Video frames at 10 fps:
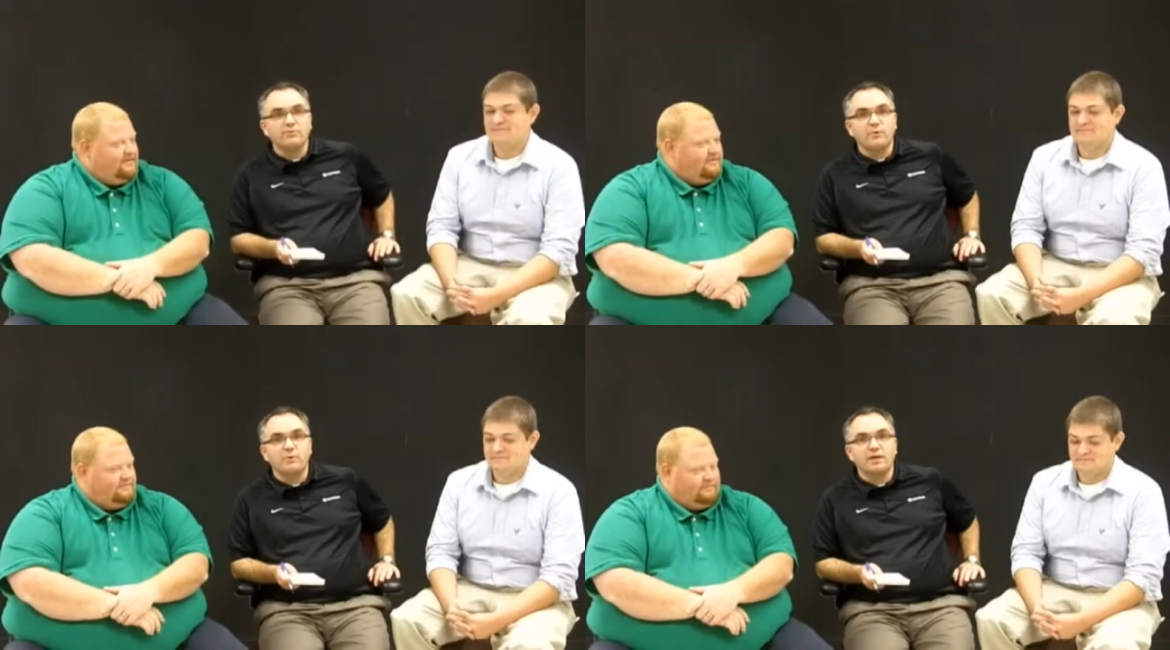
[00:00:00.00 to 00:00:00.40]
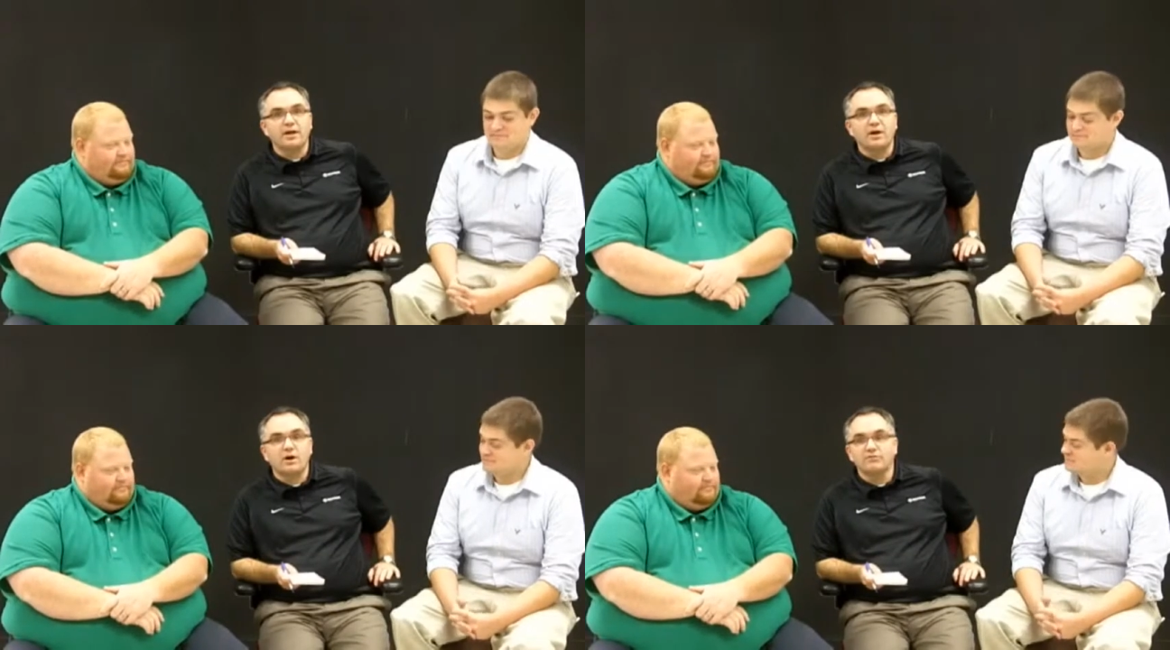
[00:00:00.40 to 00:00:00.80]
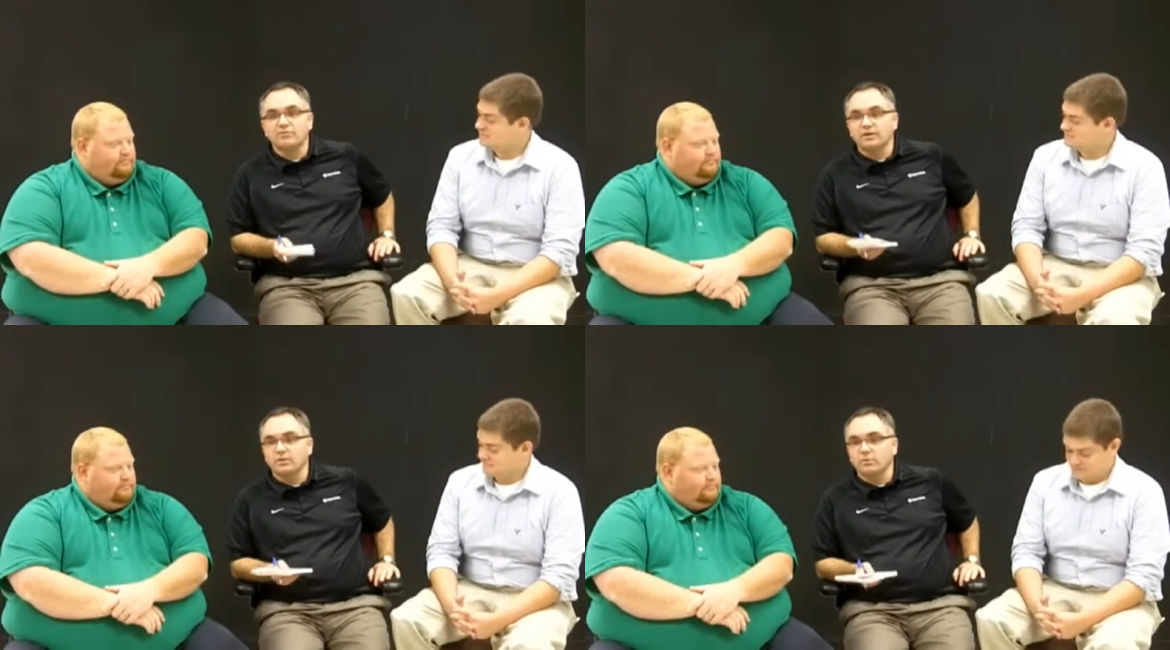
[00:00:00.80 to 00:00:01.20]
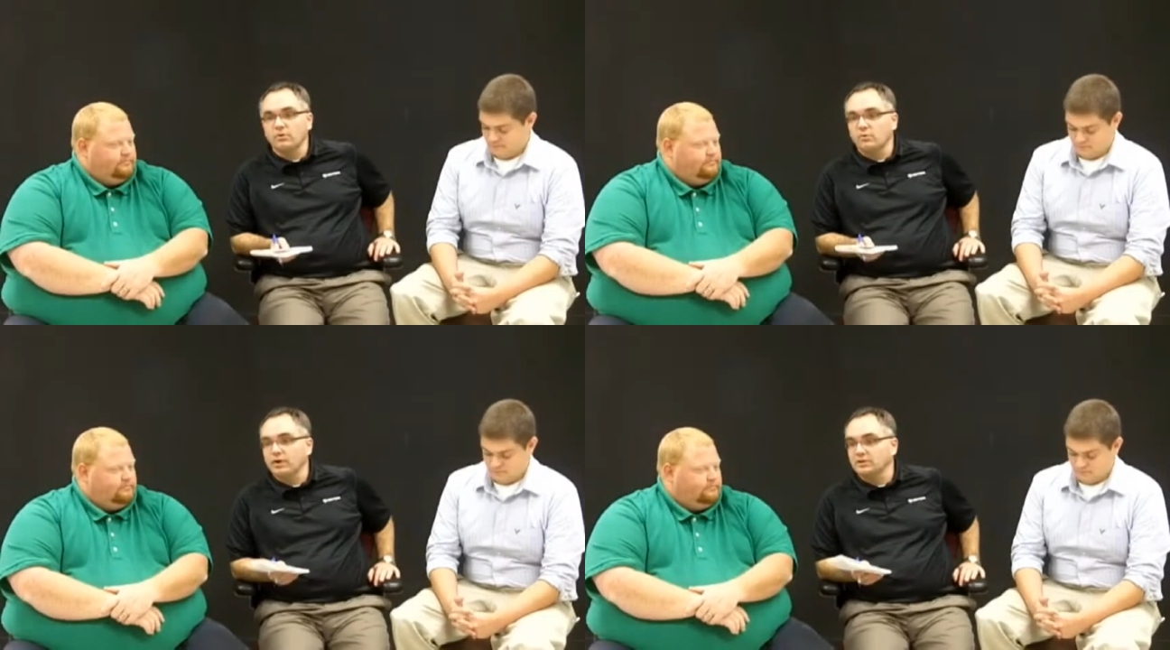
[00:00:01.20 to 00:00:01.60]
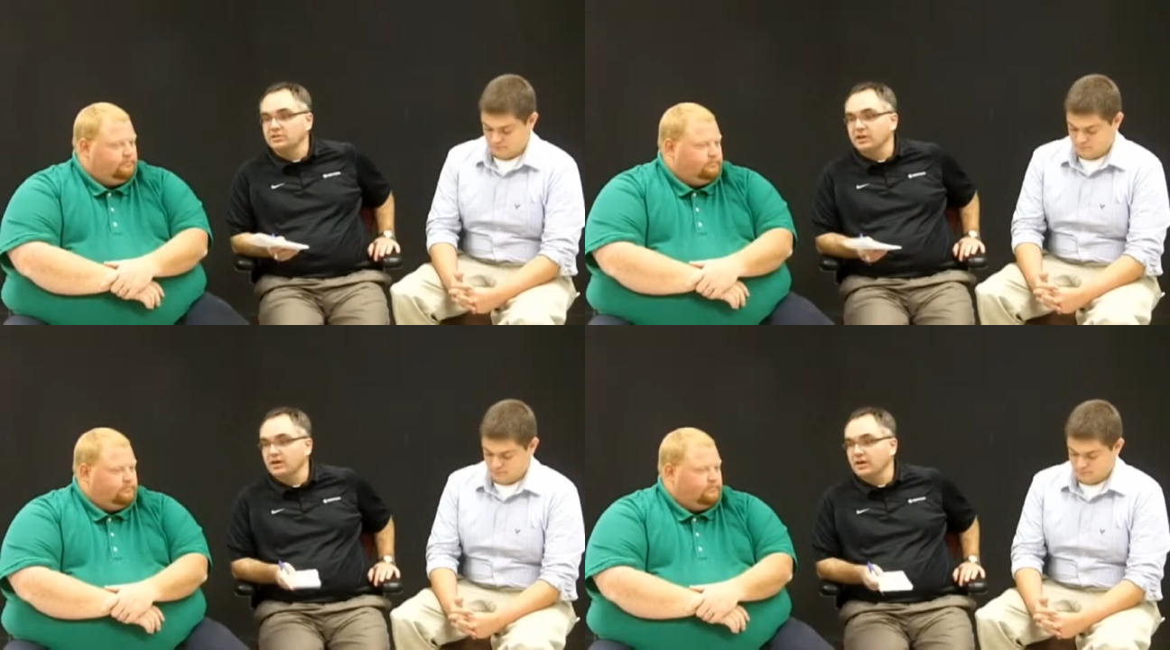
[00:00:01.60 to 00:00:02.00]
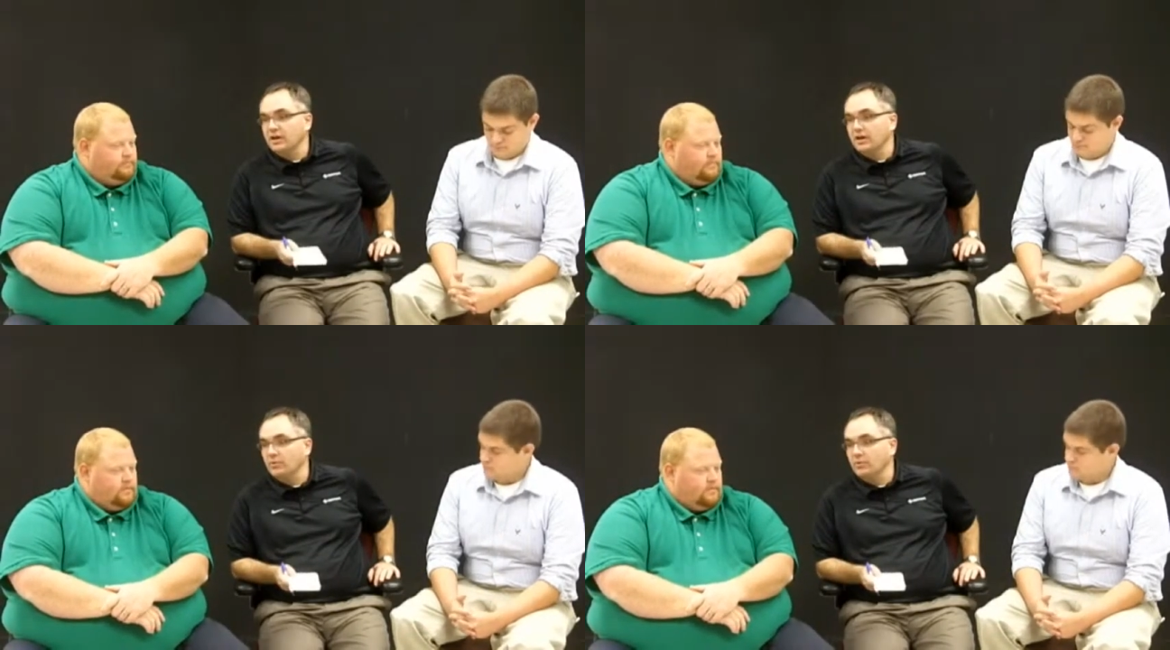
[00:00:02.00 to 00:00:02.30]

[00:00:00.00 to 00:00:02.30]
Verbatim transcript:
Speaker 1: things before we head off real quick, Chuck.